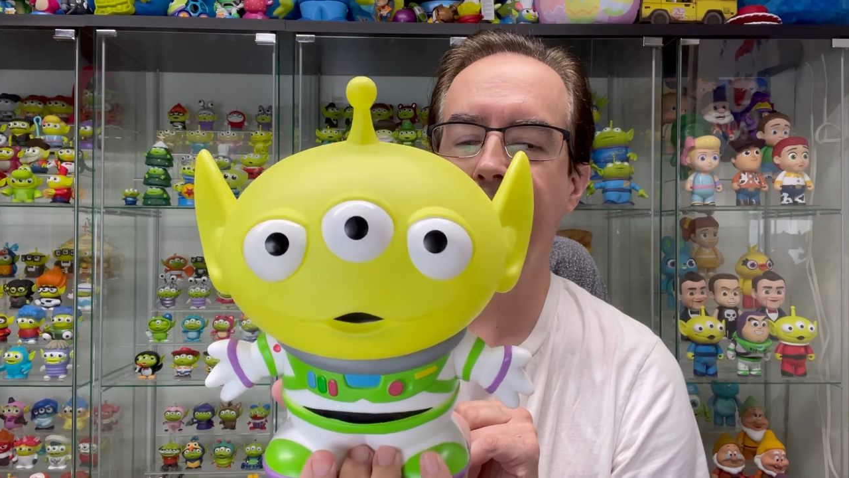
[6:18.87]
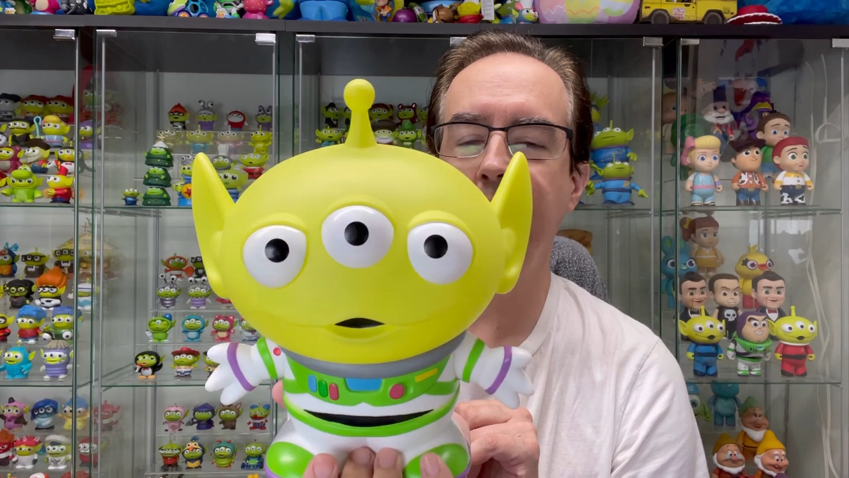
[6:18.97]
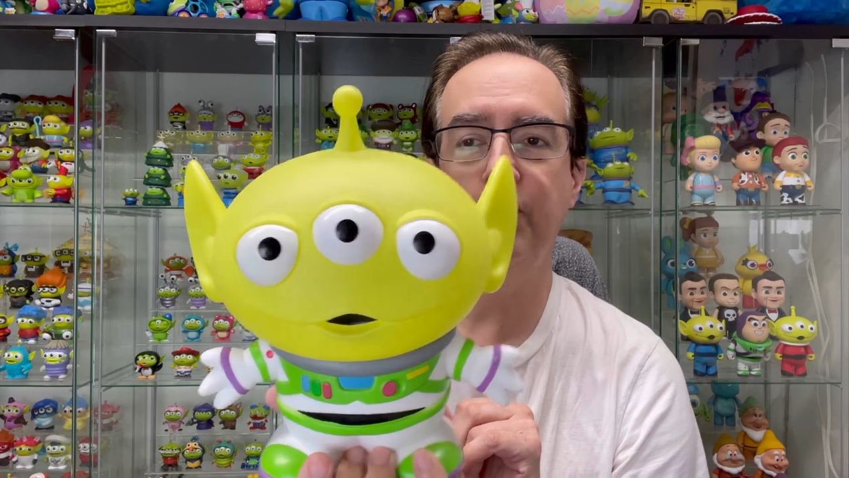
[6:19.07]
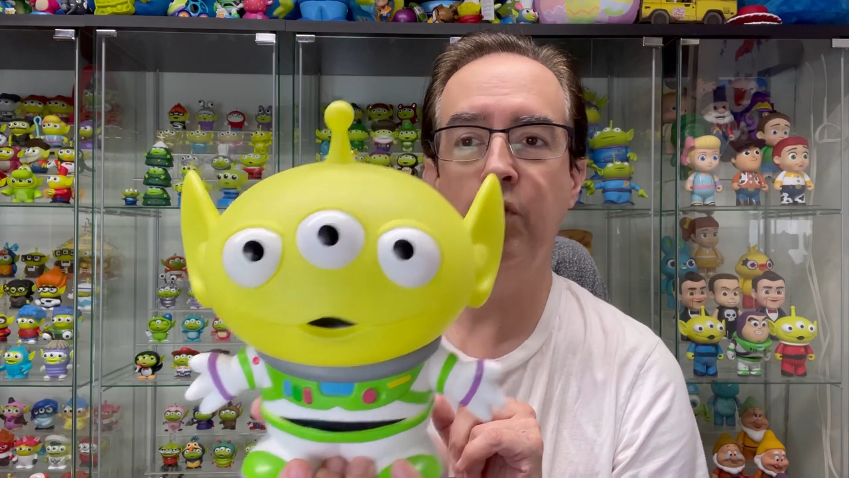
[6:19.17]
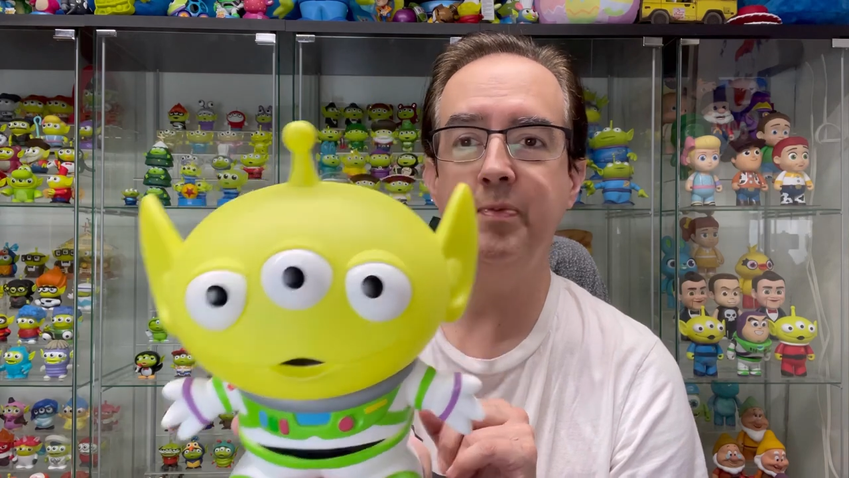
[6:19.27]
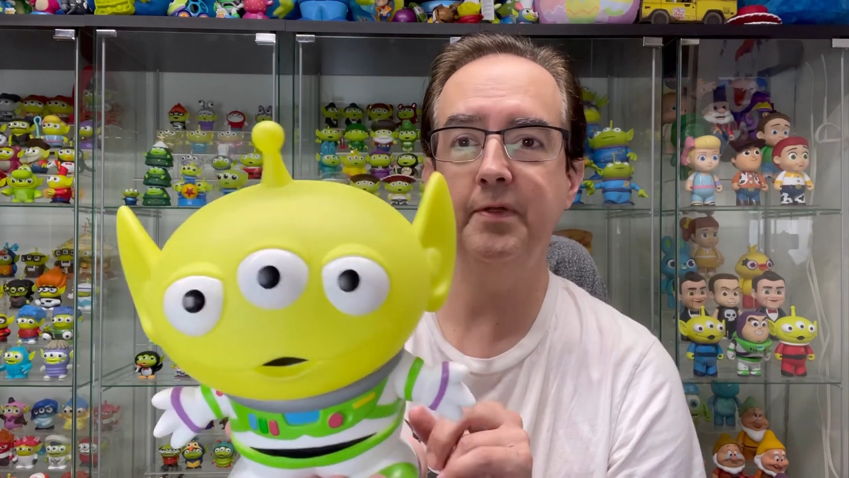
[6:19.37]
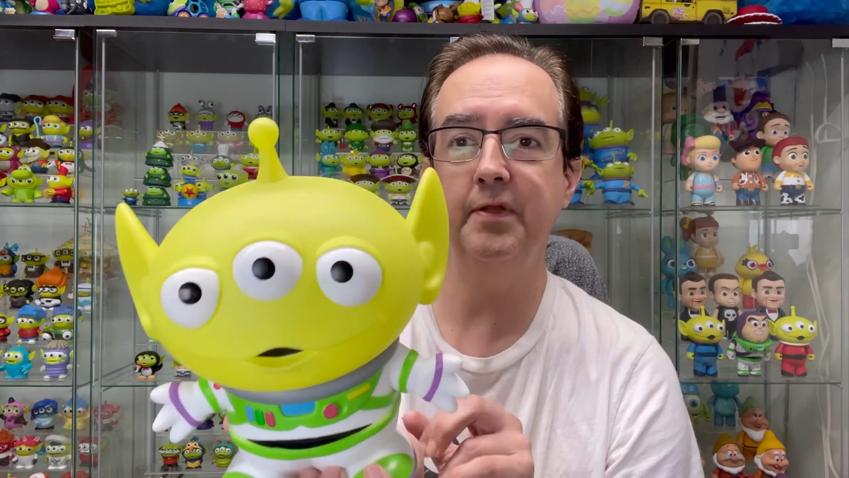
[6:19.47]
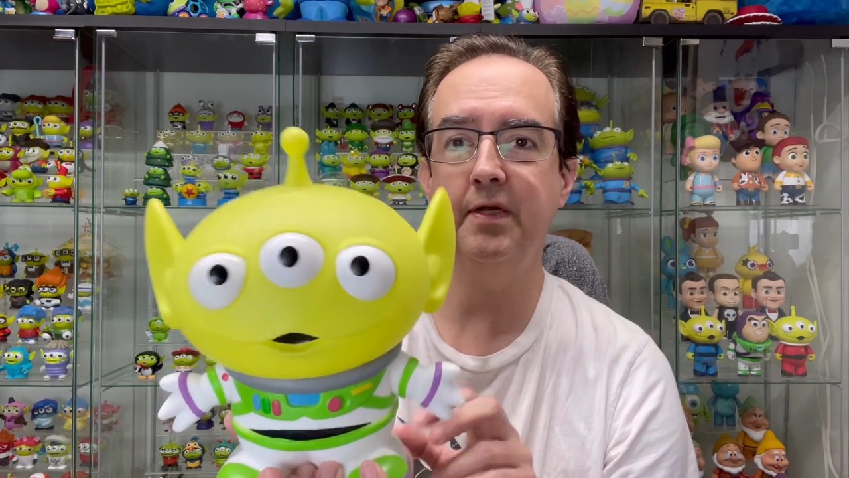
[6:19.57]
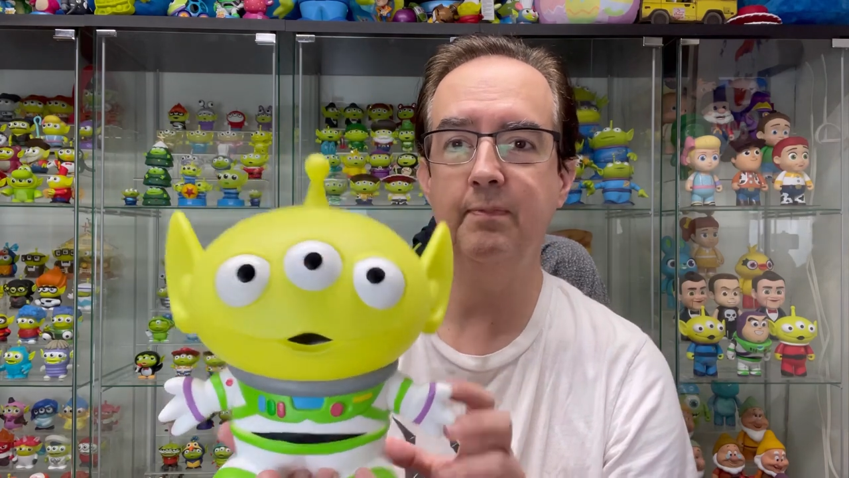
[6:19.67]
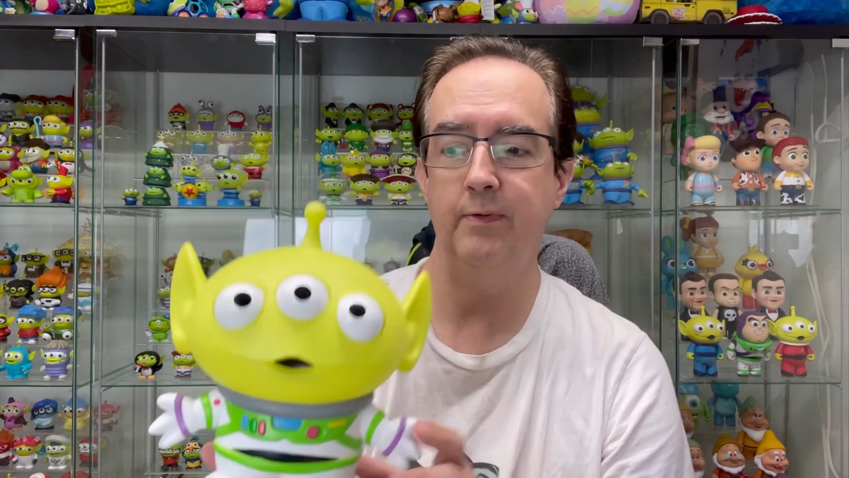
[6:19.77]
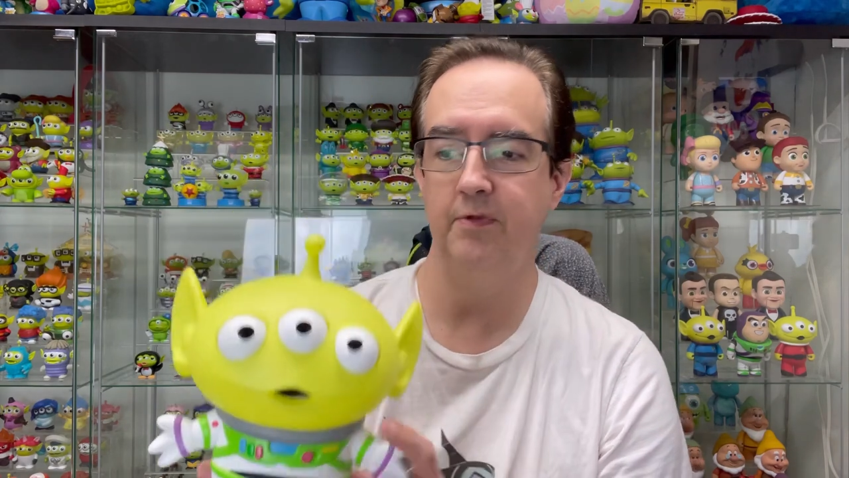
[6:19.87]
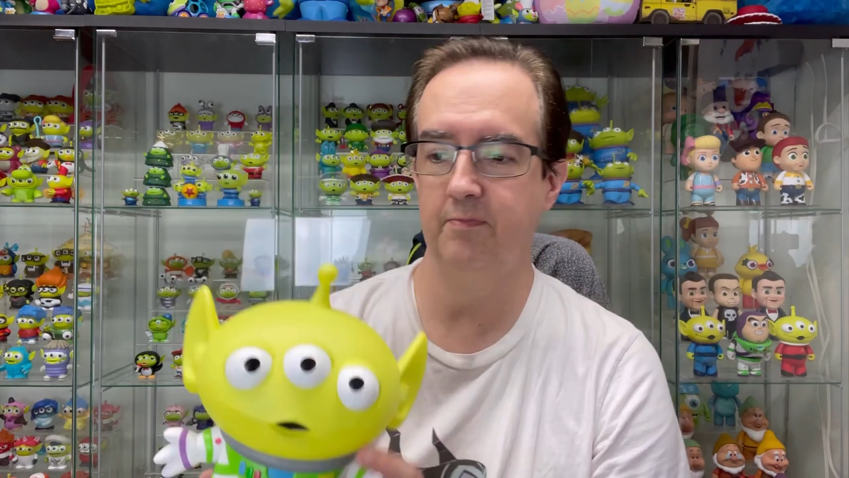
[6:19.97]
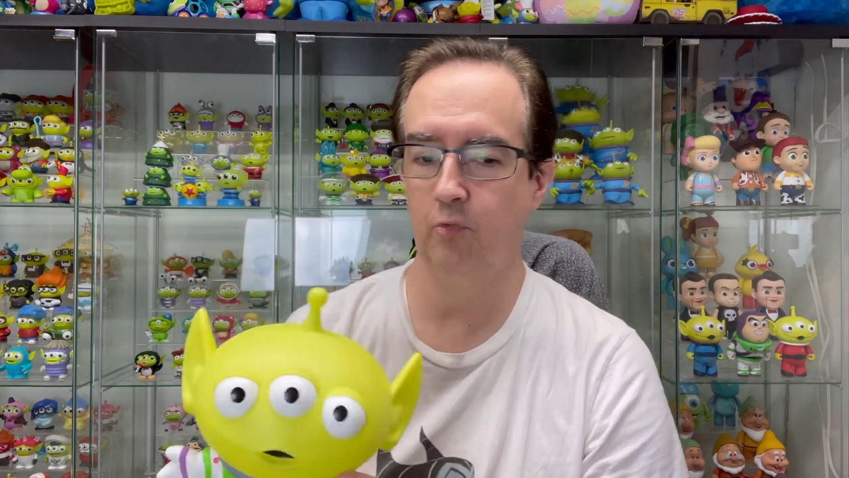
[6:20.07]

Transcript: I'm hoping they come out with